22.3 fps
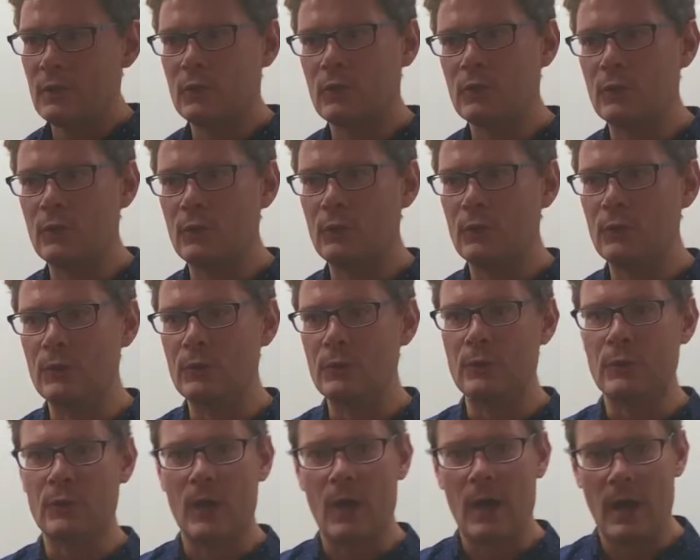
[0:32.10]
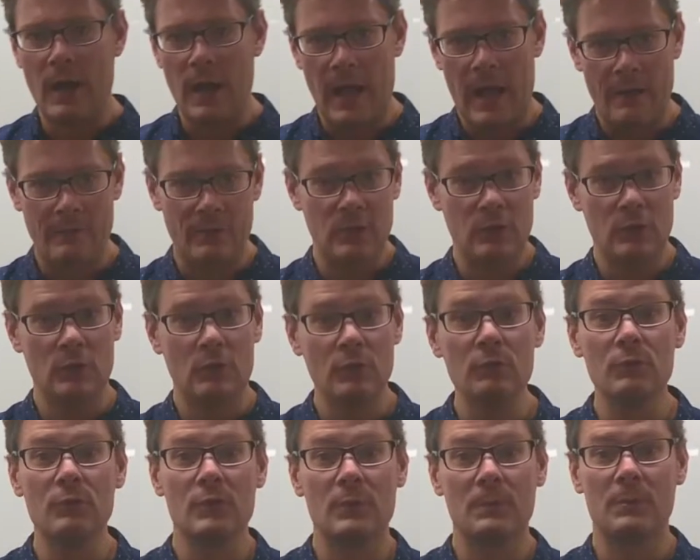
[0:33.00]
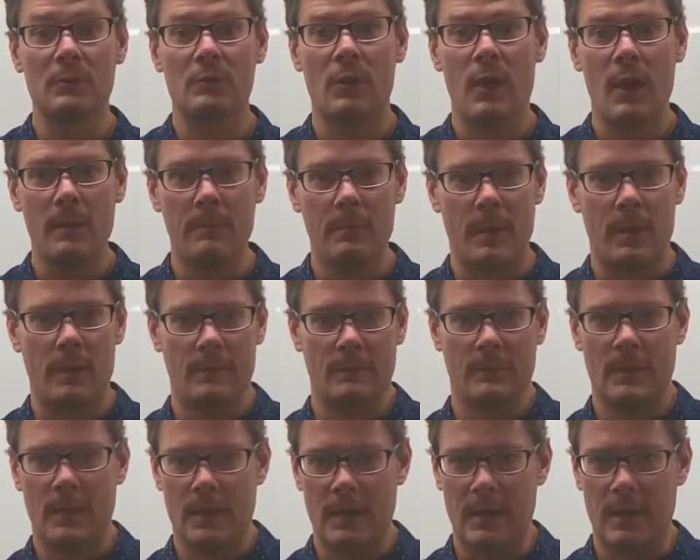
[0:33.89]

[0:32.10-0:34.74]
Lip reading: you have a new subscriber